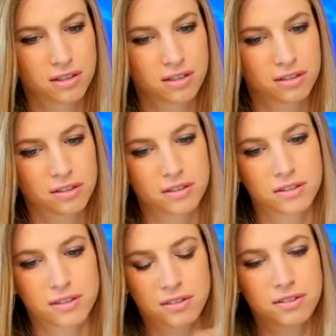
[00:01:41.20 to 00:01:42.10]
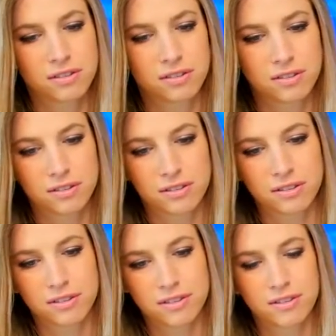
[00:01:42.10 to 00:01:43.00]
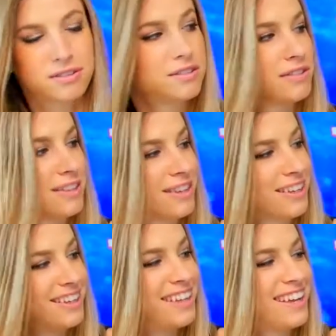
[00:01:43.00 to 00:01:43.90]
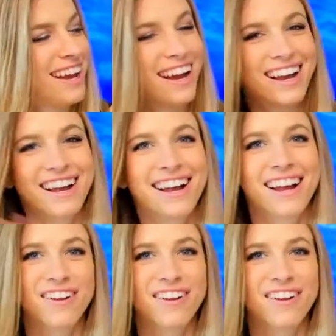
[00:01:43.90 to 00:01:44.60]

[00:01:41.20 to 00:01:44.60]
[no speech]